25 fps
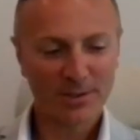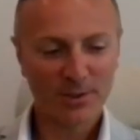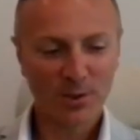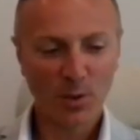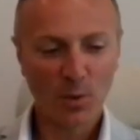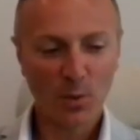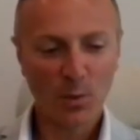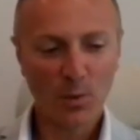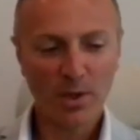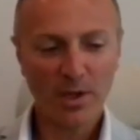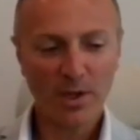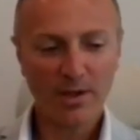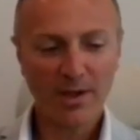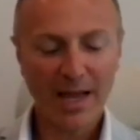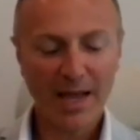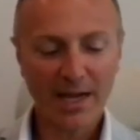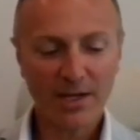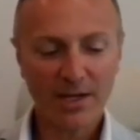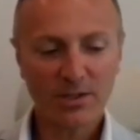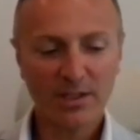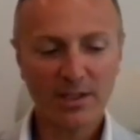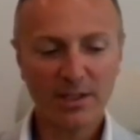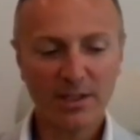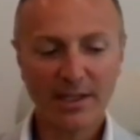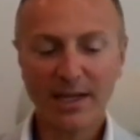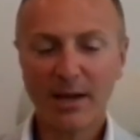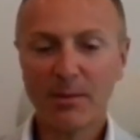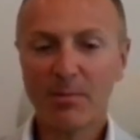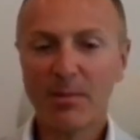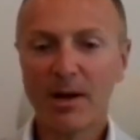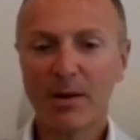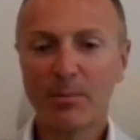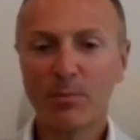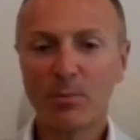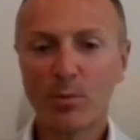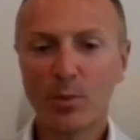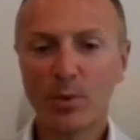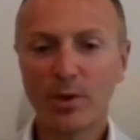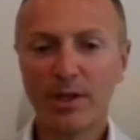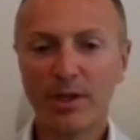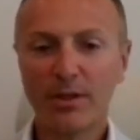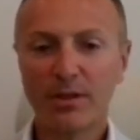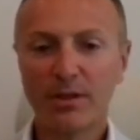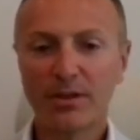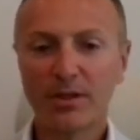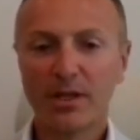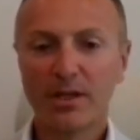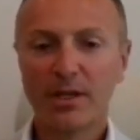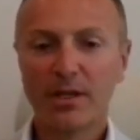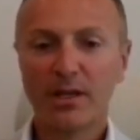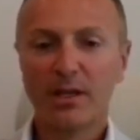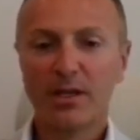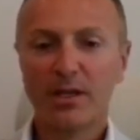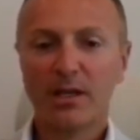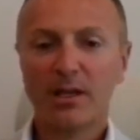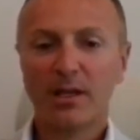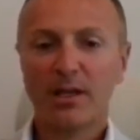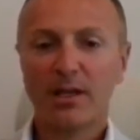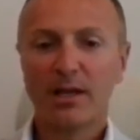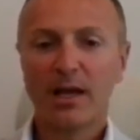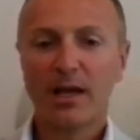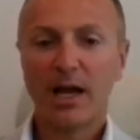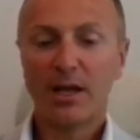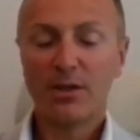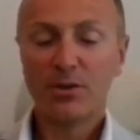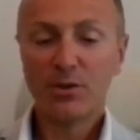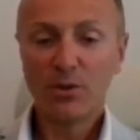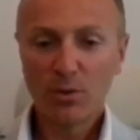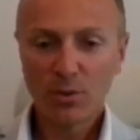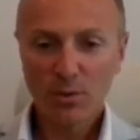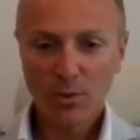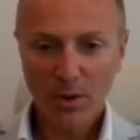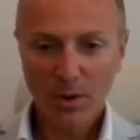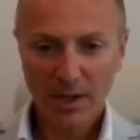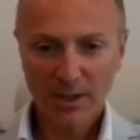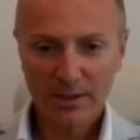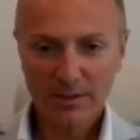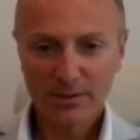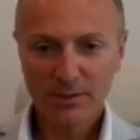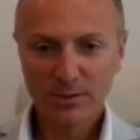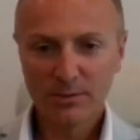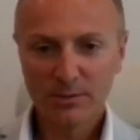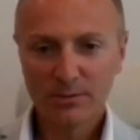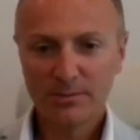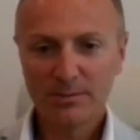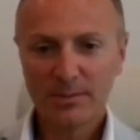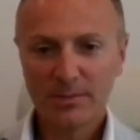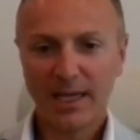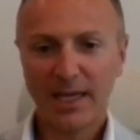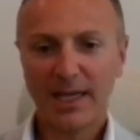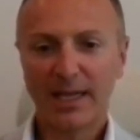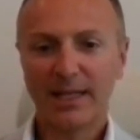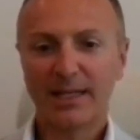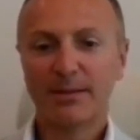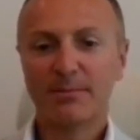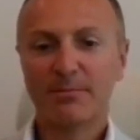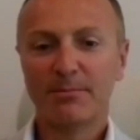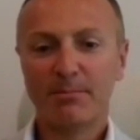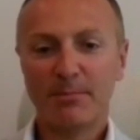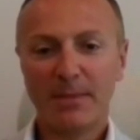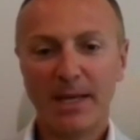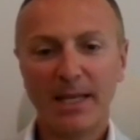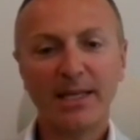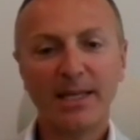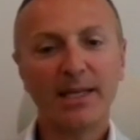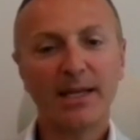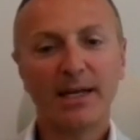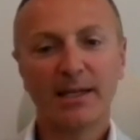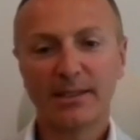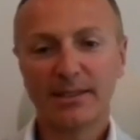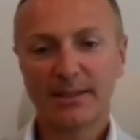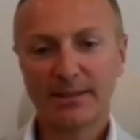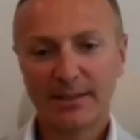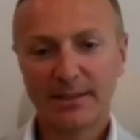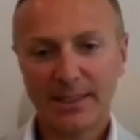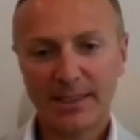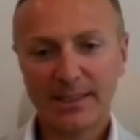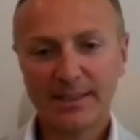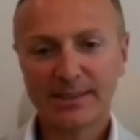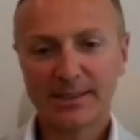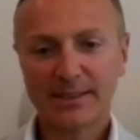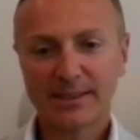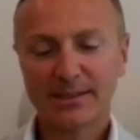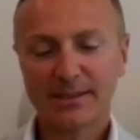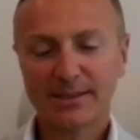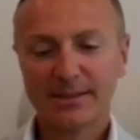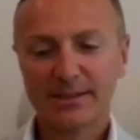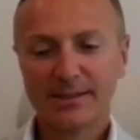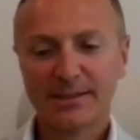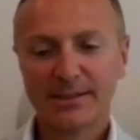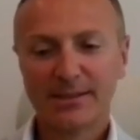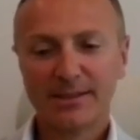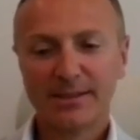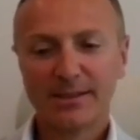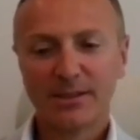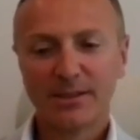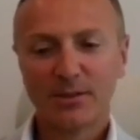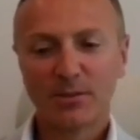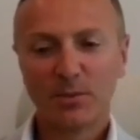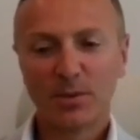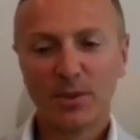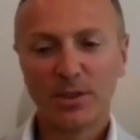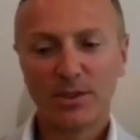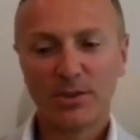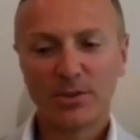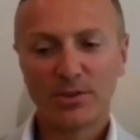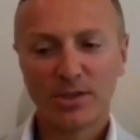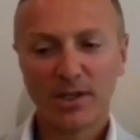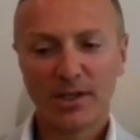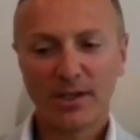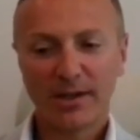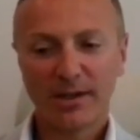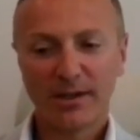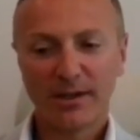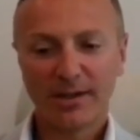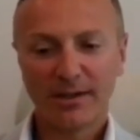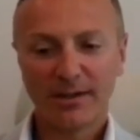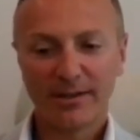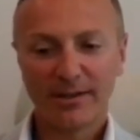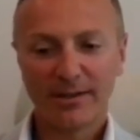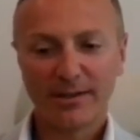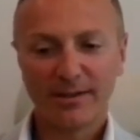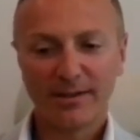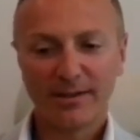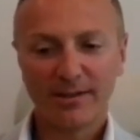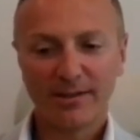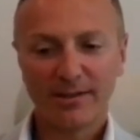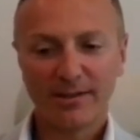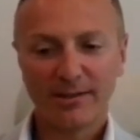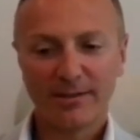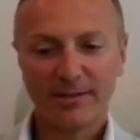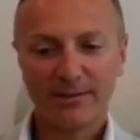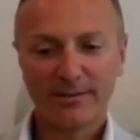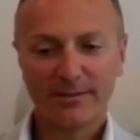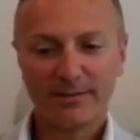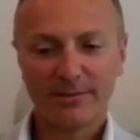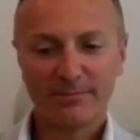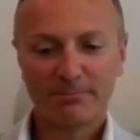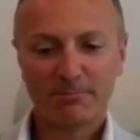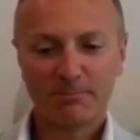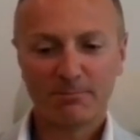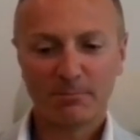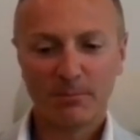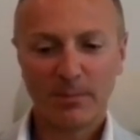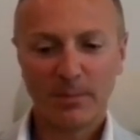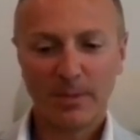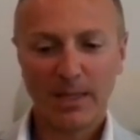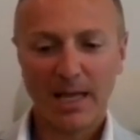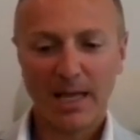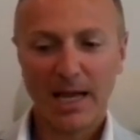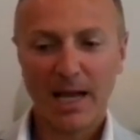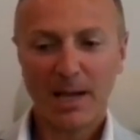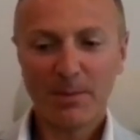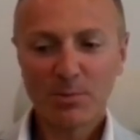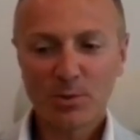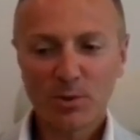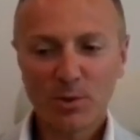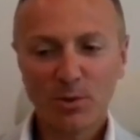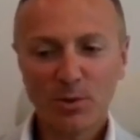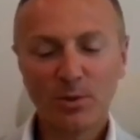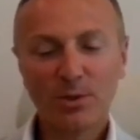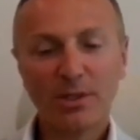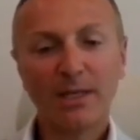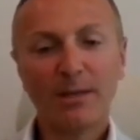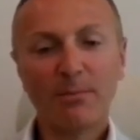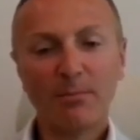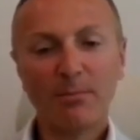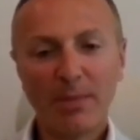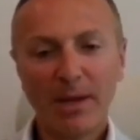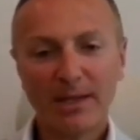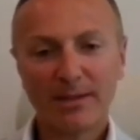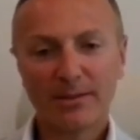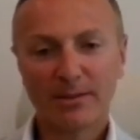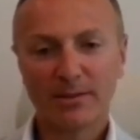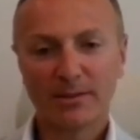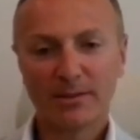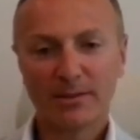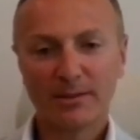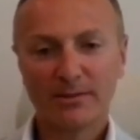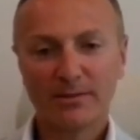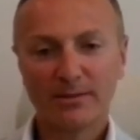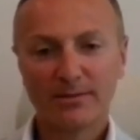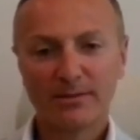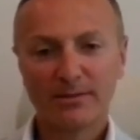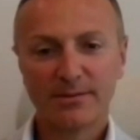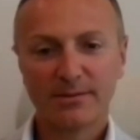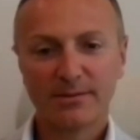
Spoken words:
So we actually come up with a new Quantum and many other things which are absolutely better